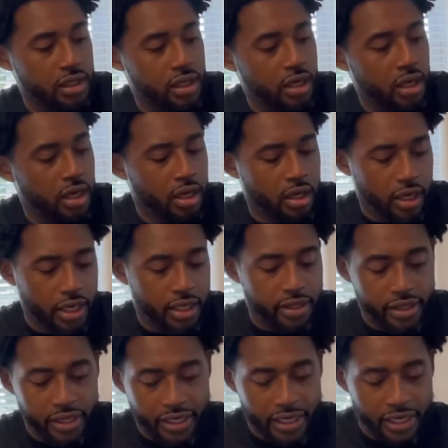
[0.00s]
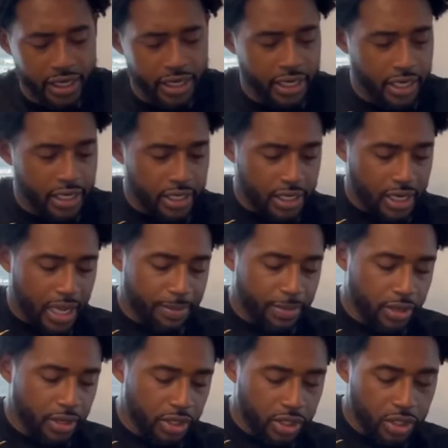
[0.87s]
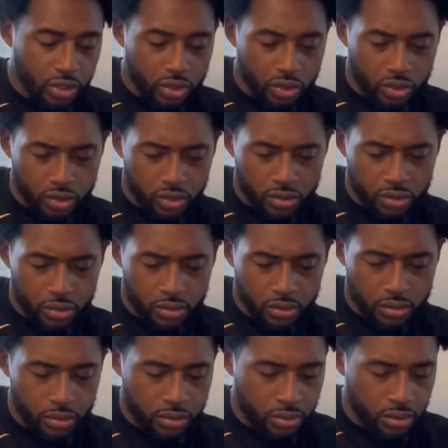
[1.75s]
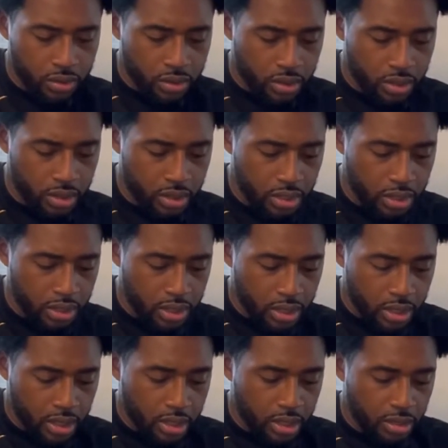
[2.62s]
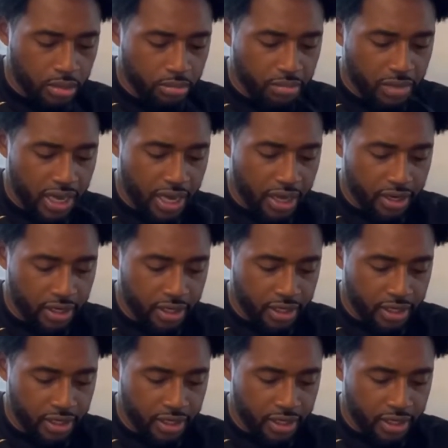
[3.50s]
And then I'm gonna do about a